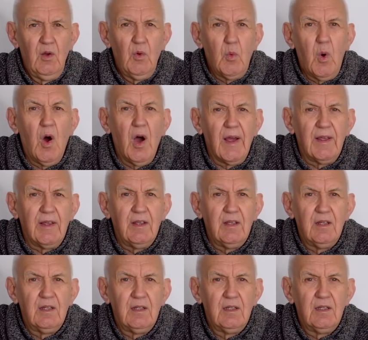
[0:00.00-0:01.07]
Why?
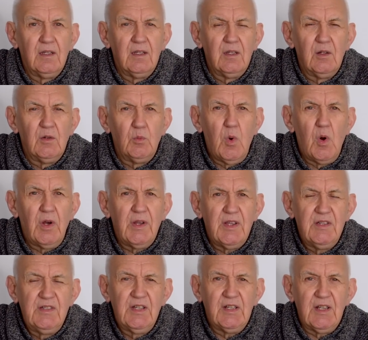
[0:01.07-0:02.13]
Why
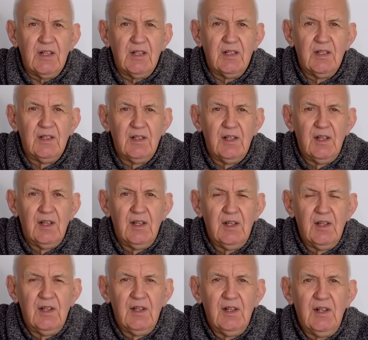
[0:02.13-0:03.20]
indeed?
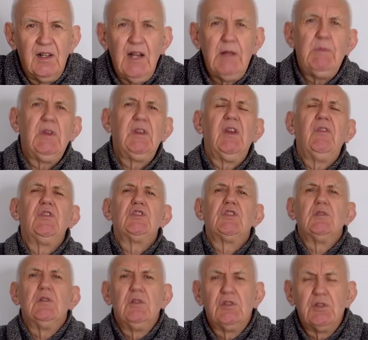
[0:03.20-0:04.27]
Let me give
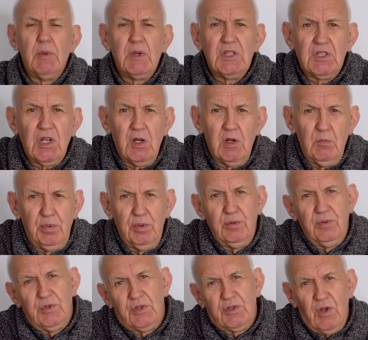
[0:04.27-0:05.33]
you some
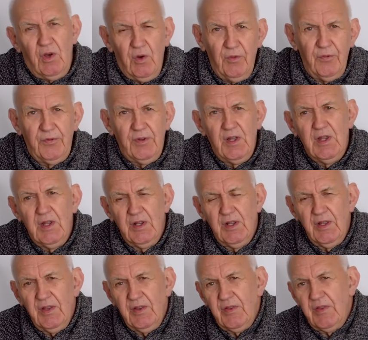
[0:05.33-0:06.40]
examples of
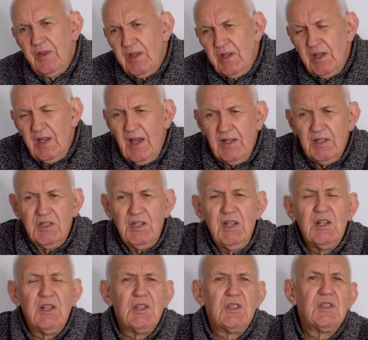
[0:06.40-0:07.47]
the
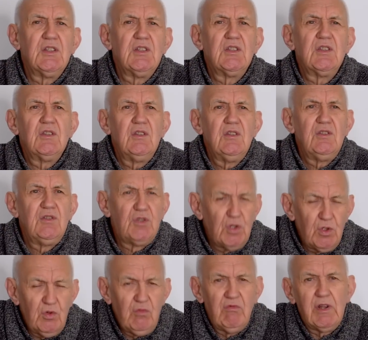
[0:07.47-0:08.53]
antennas that
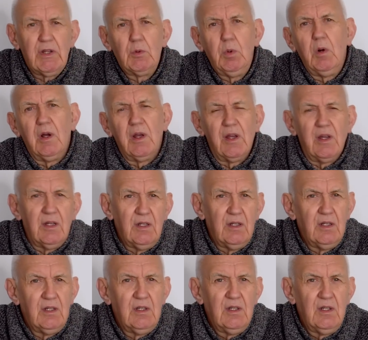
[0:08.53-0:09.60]
do require
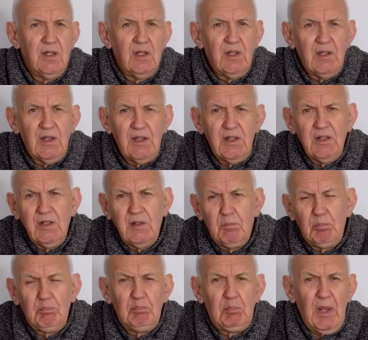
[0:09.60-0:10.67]
a
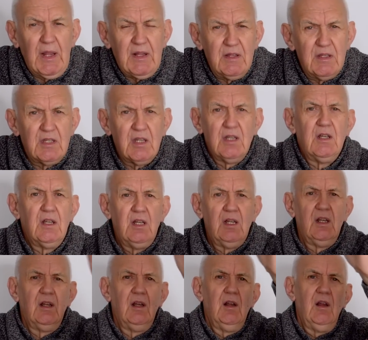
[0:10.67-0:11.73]
bend
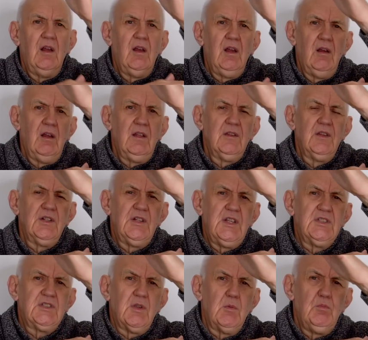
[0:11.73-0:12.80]
that
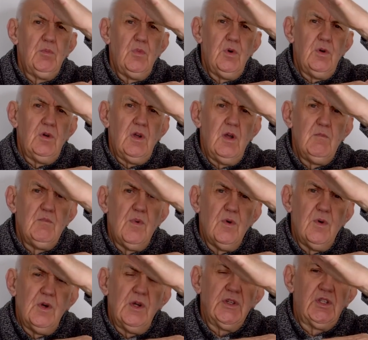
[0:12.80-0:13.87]
is more and
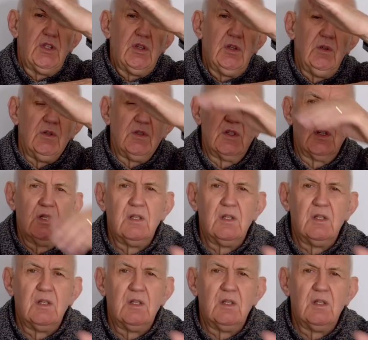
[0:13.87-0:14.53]
more acute.